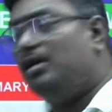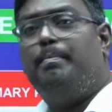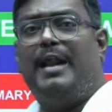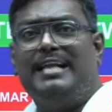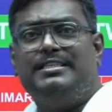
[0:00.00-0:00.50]

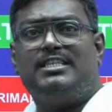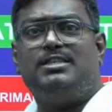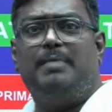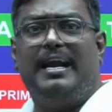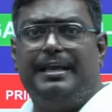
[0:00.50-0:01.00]
branches,
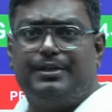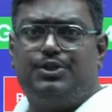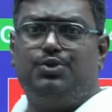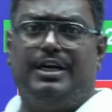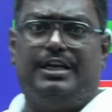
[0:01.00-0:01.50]
my dear
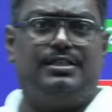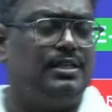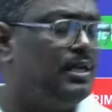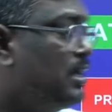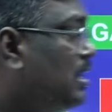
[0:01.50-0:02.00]
students.
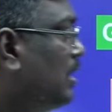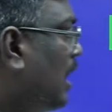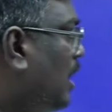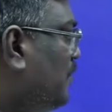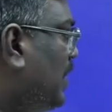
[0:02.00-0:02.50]
Now,
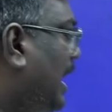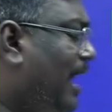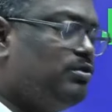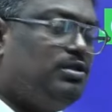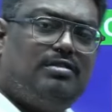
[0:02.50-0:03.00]
we have
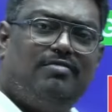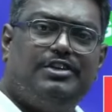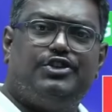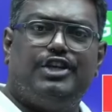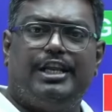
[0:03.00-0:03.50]
civil
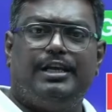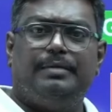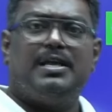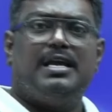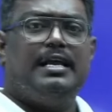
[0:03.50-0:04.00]
engineering.
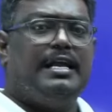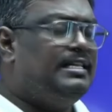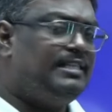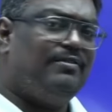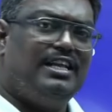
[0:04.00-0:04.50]
In
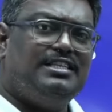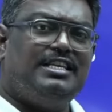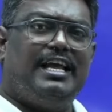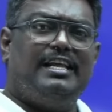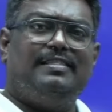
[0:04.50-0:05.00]
civil
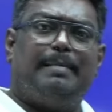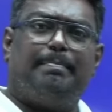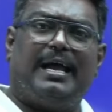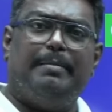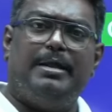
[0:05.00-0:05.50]
engineering, the
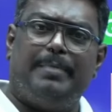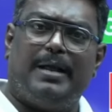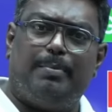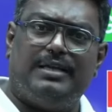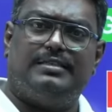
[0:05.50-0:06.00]
primary
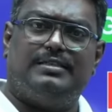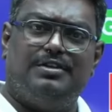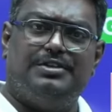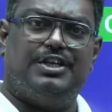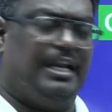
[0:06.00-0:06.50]
paper is civil
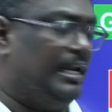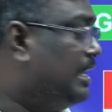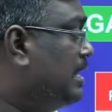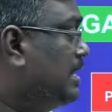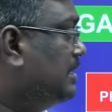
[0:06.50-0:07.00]
engineering.
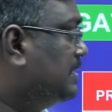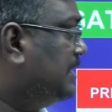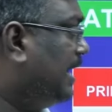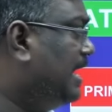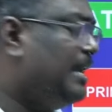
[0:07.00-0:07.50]
The
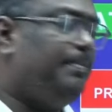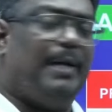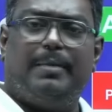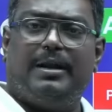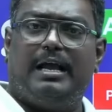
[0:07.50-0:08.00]
secondary
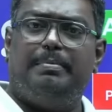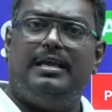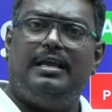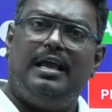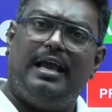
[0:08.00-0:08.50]
paper can be
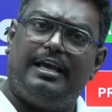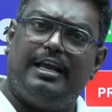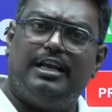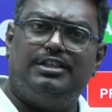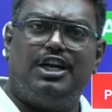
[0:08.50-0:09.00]

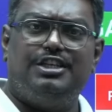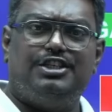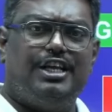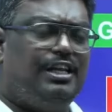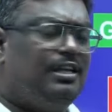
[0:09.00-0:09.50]
agricultural
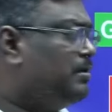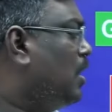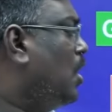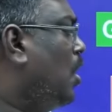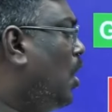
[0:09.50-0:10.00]
engineering,
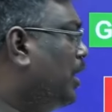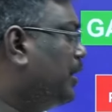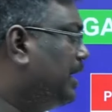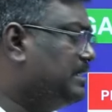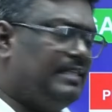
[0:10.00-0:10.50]
or you
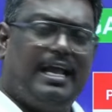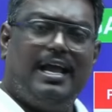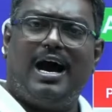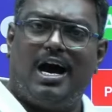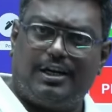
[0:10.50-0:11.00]
can say
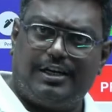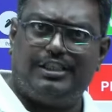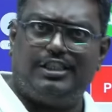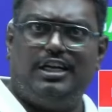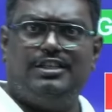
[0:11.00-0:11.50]

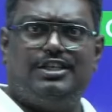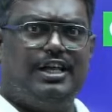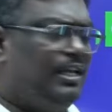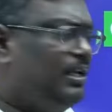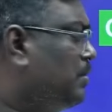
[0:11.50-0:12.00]
architectural
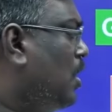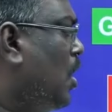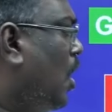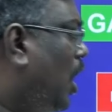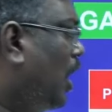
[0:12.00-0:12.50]
engineering,
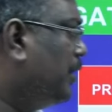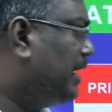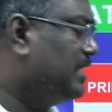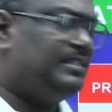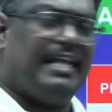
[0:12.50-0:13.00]
or you can
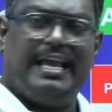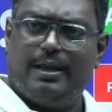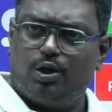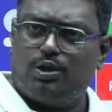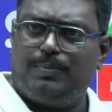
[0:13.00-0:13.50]
say
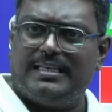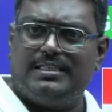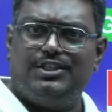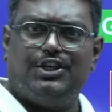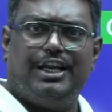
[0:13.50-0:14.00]
aerospace
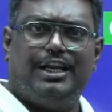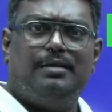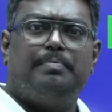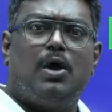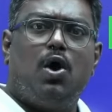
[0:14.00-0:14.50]
engineering,
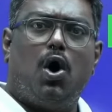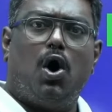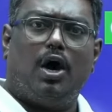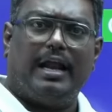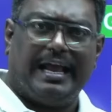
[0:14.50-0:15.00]
or
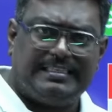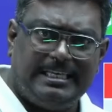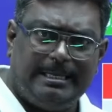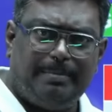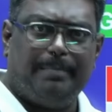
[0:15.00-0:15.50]
XE
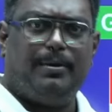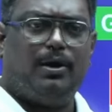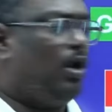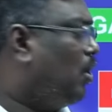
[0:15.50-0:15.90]
paper, or